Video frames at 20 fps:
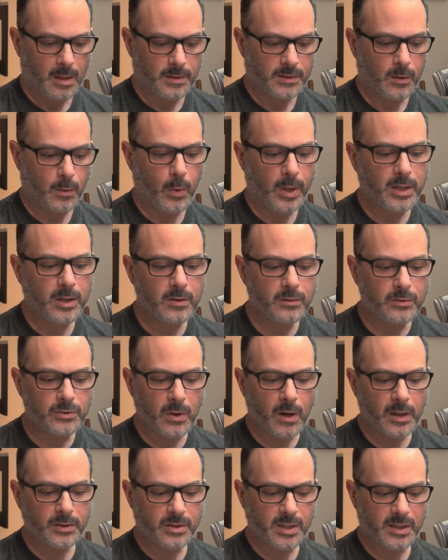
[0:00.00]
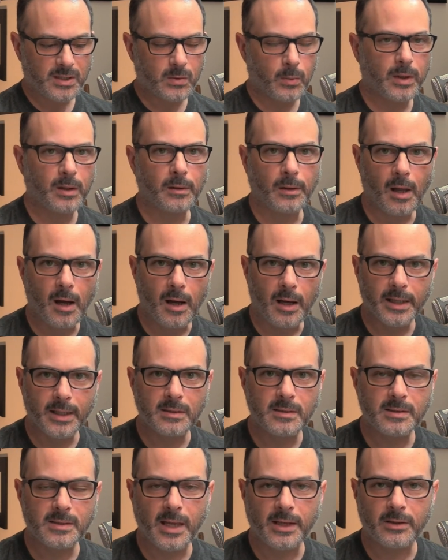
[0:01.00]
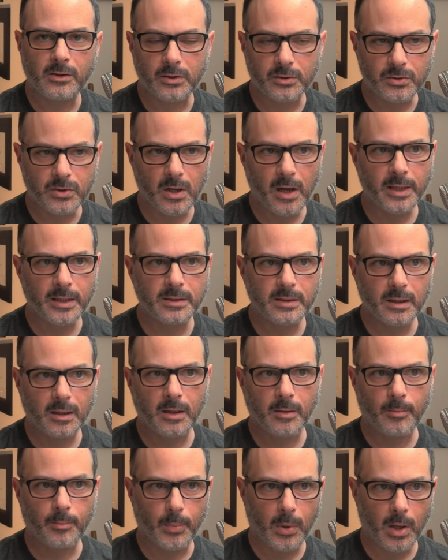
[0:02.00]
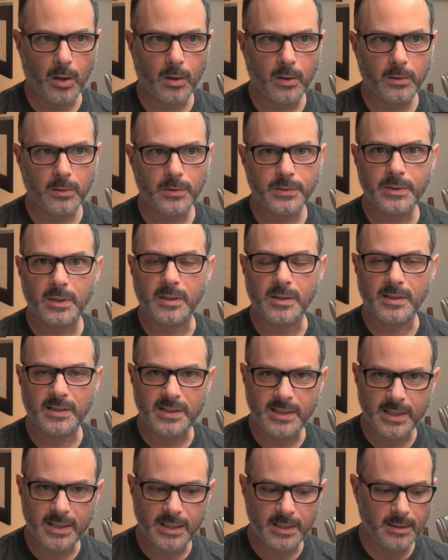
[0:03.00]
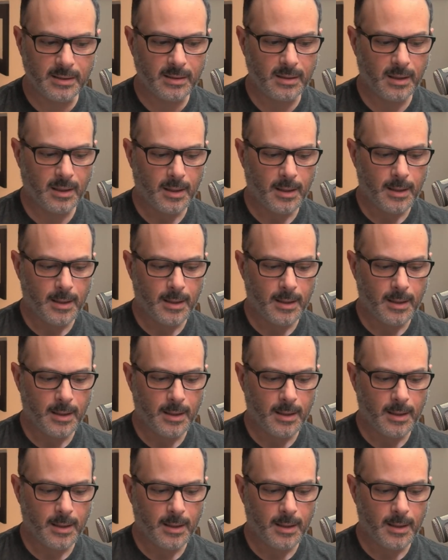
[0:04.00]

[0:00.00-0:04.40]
So when you draw just with lines and you're trying to compose a scene,